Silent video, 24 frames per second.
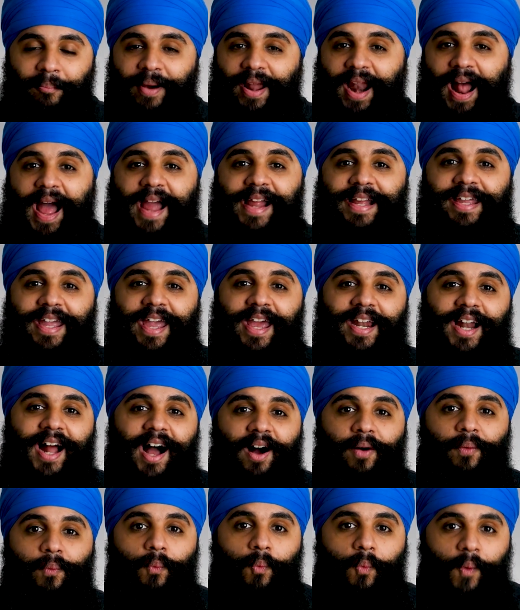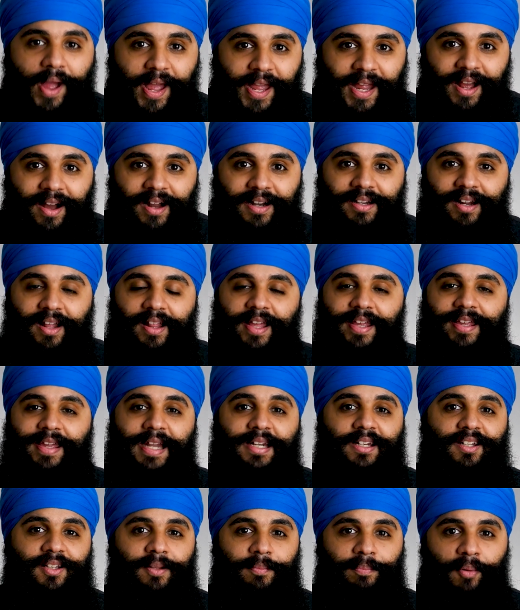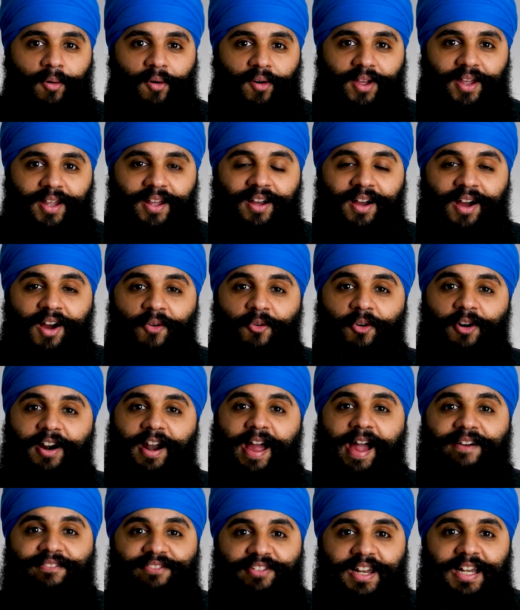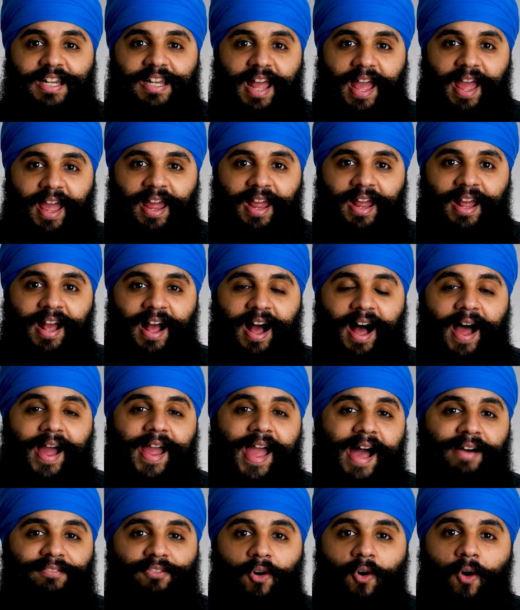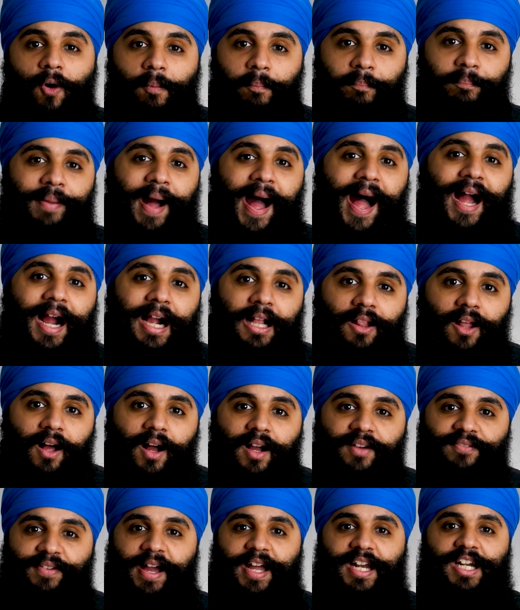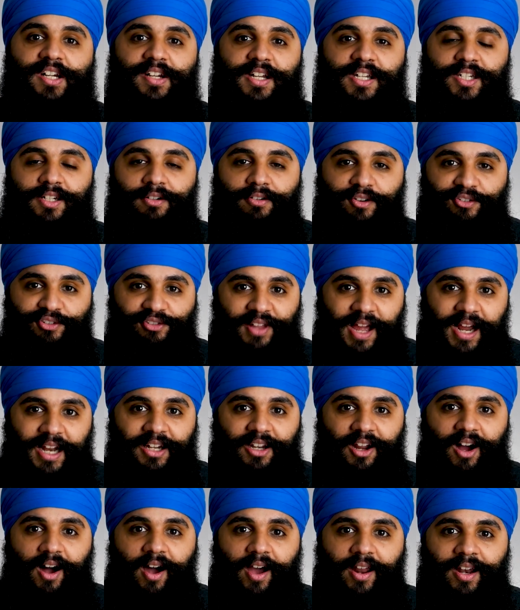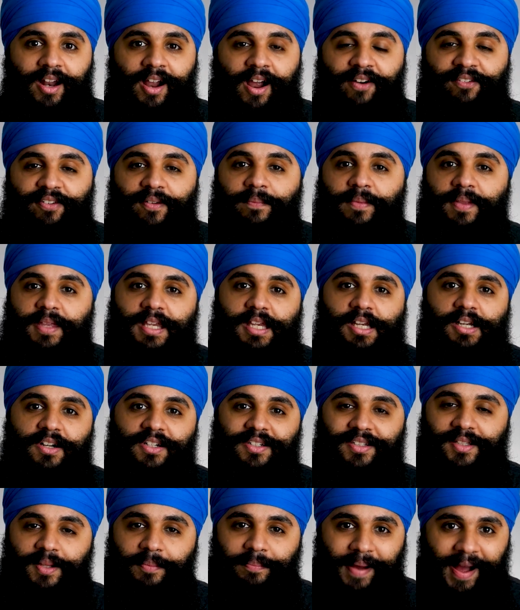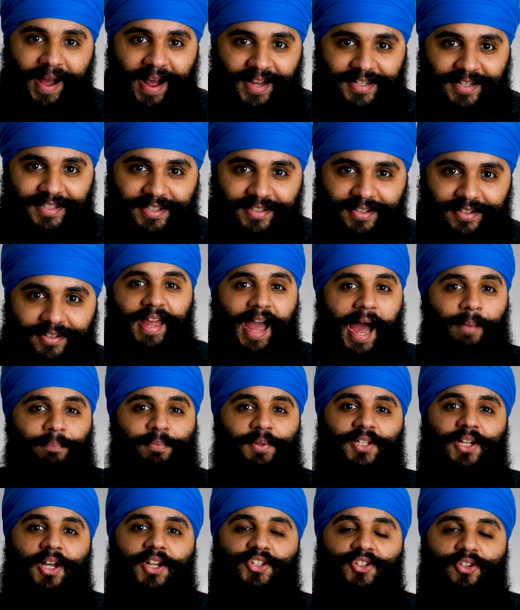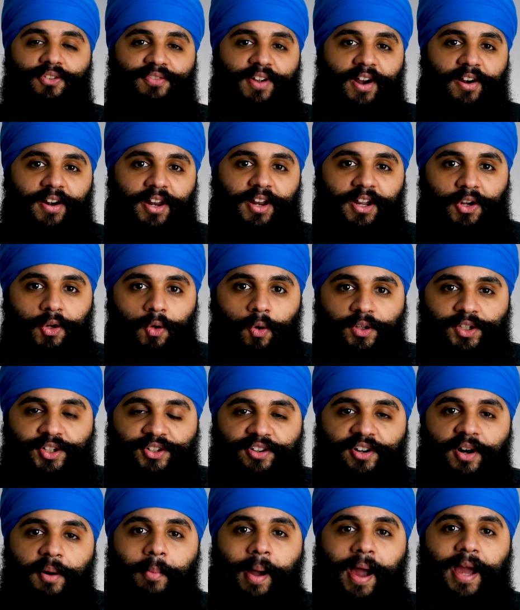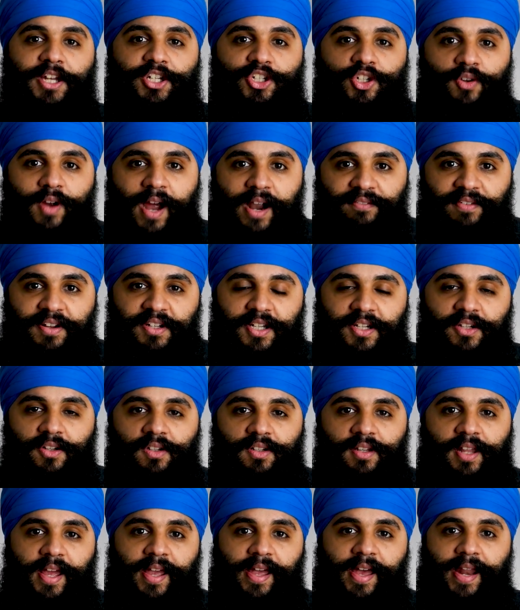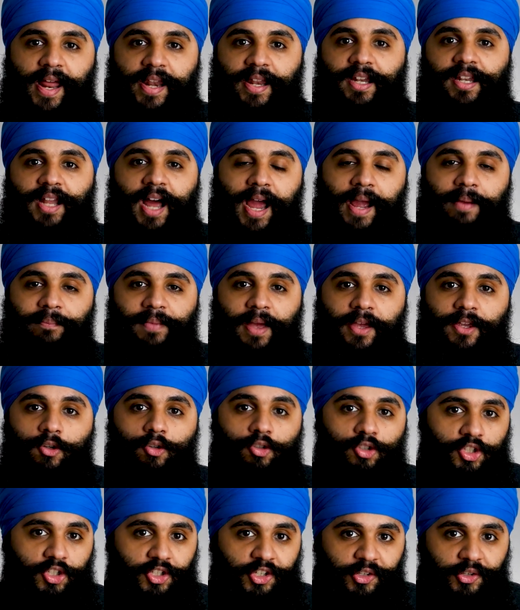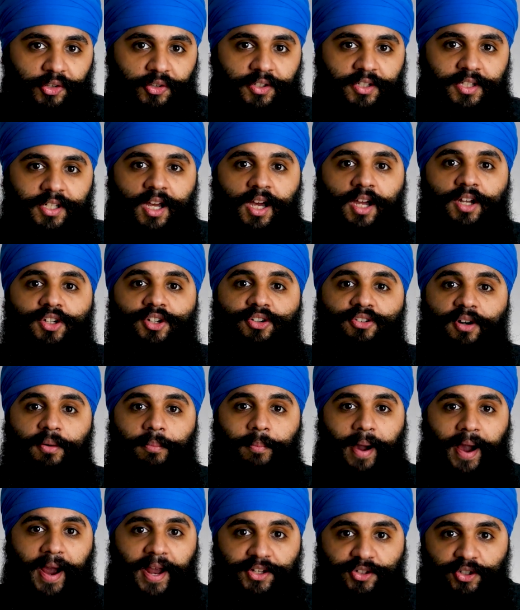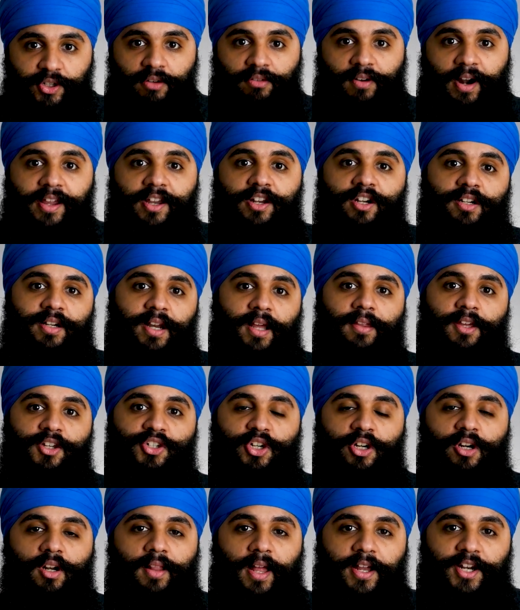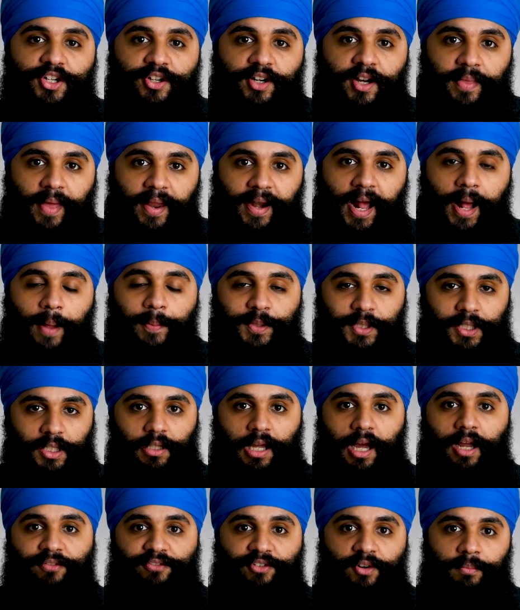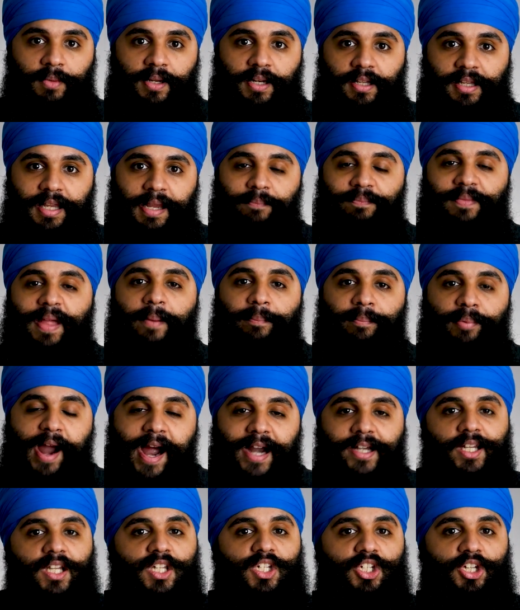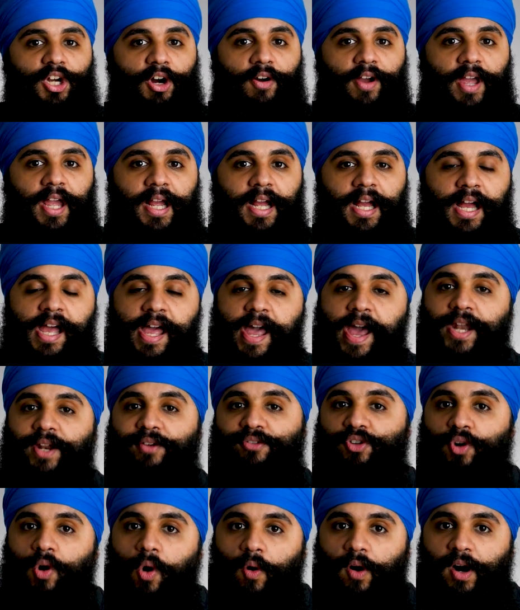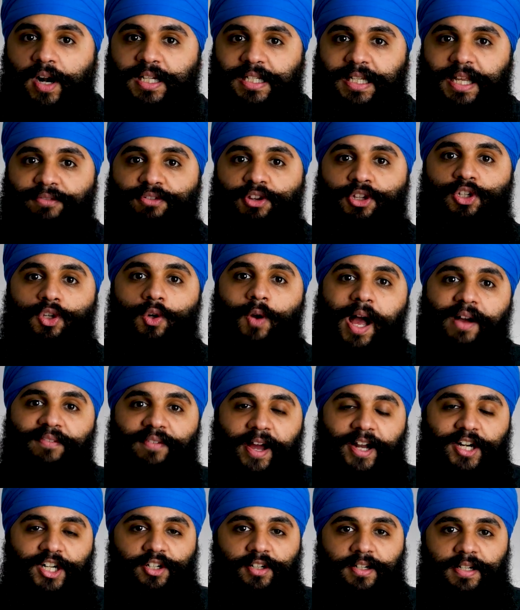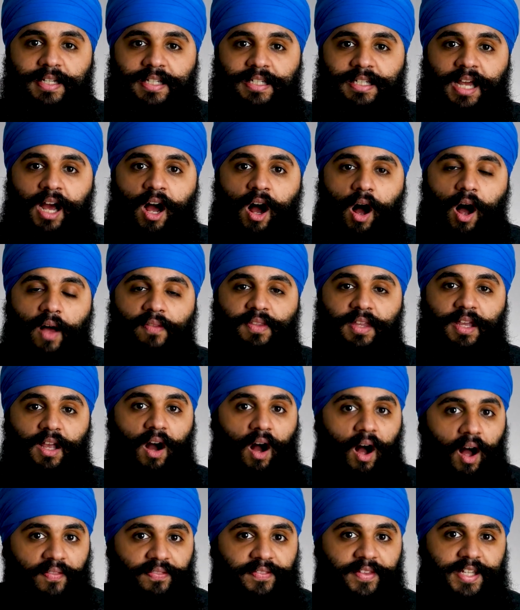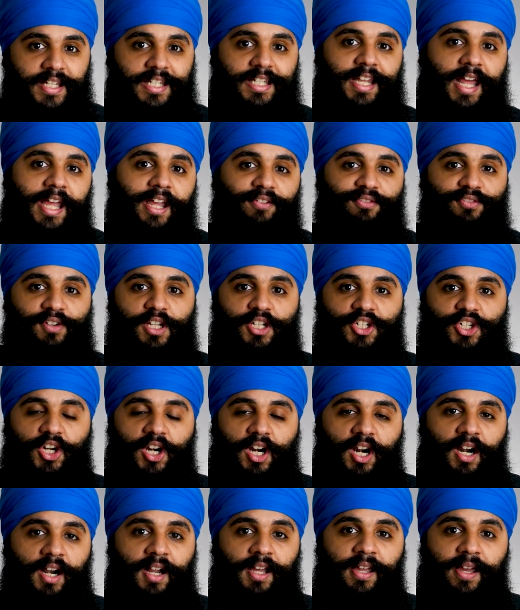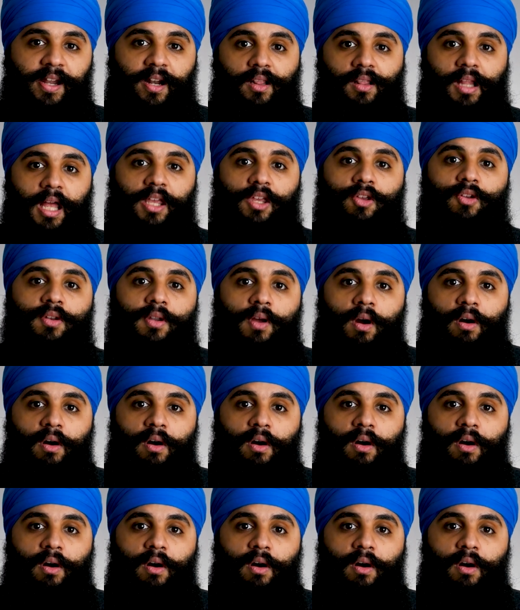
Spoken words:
but I cannot wait until I get to the point where every day I have a whole backlog of entries to reflect on from the years in the past. The app is also very cool to remind you every single day at any time that you choose to remind you to write your daily journal entry. That helps a lot for me to keep that practice going. And of course, if you do have entries on the On This Day feature, it'll let you know